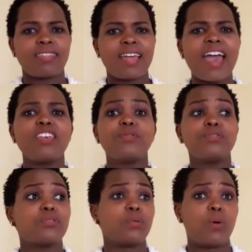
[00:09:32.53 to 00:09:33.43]
I
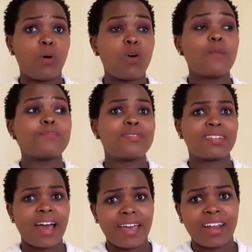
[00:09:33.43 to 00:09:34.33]
used to go home
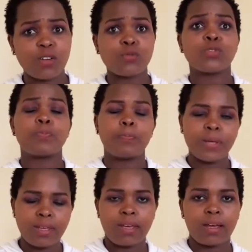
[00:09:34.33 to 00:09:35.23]
tired of
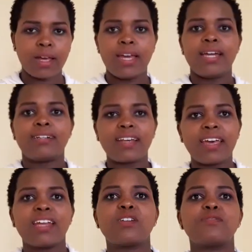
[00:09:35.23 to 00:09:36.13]
speaking,
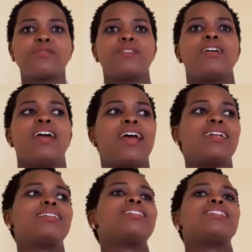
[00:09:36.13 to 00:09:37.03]
tired of
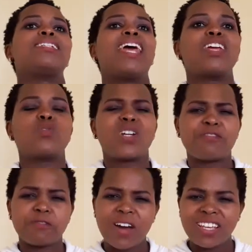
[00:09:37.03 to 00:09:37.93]
trying to
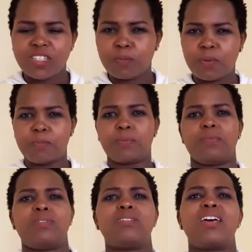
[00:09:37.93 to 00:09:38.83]
advise
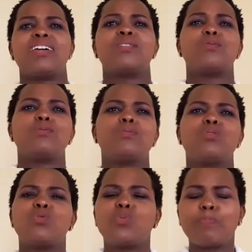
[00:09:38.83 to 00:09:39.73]
people, trying to
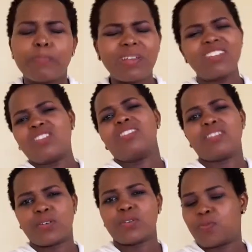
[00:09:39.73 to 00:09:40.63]
preach this
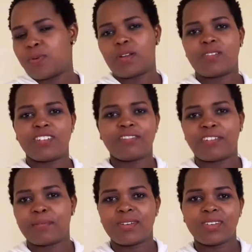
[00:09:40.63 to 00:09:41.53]
gospel of
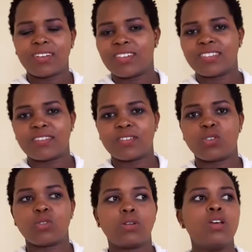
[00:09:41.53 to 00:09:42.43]
environmental
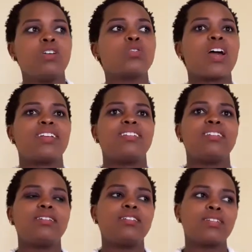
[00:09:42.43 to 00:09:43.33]
conservation. So I
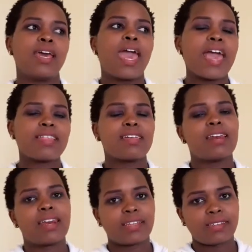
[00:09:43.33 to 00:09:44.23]
did it, and
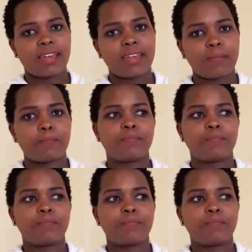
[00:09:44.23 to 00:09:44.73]
then later he